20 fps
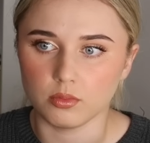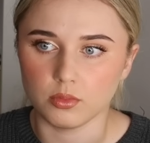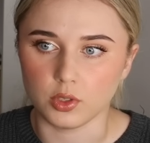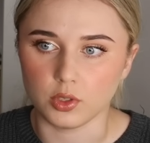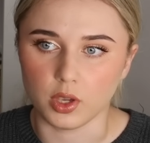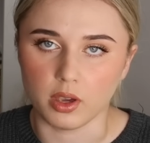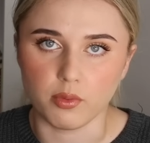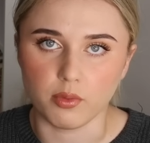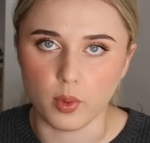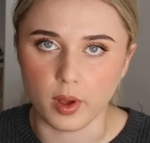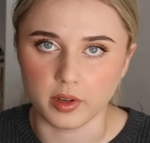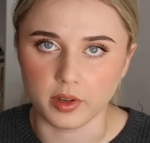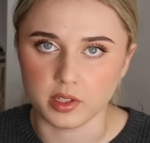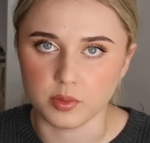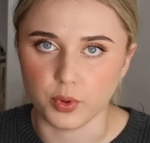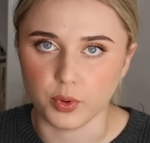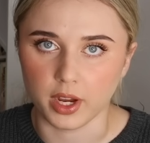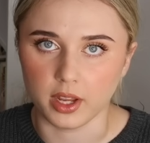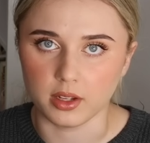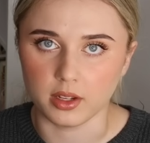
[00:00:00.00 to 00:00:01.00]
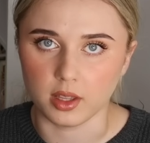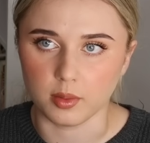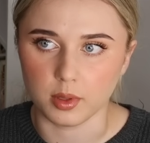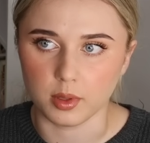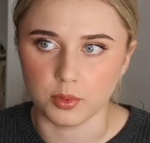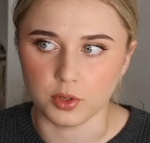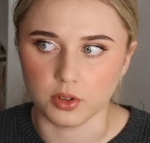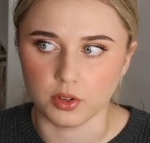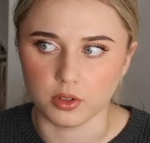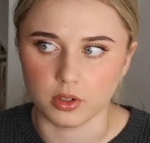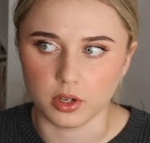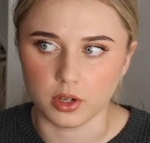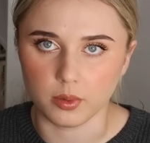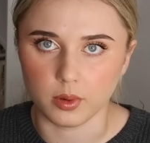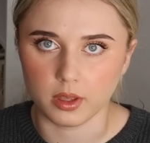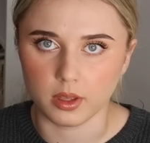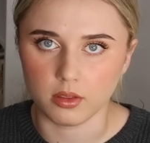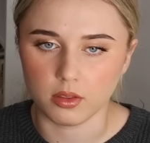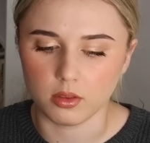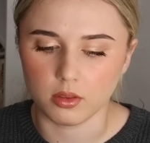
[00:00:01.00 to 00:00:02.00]
you have a wellness brand that people don't agree
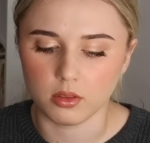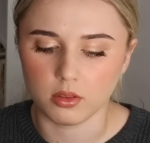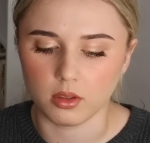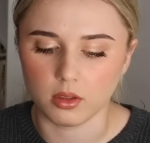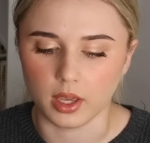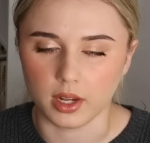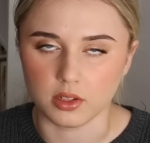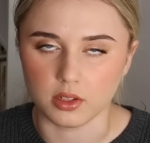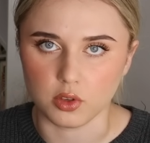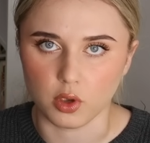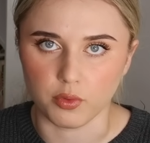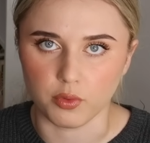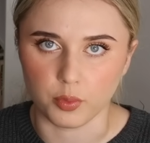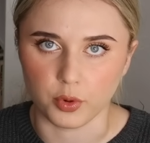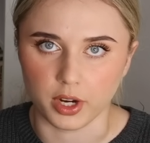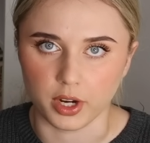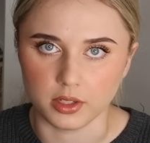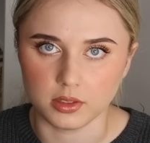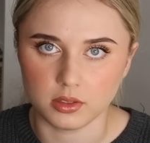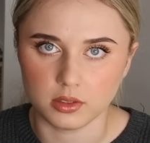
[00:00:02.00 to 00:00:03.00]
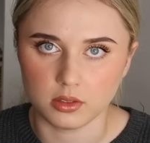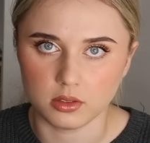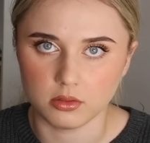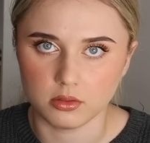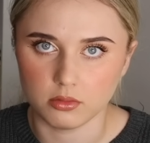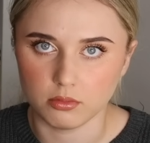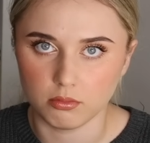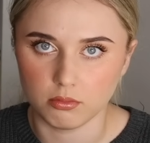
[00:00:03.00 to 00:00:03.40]
with and it's overpriced.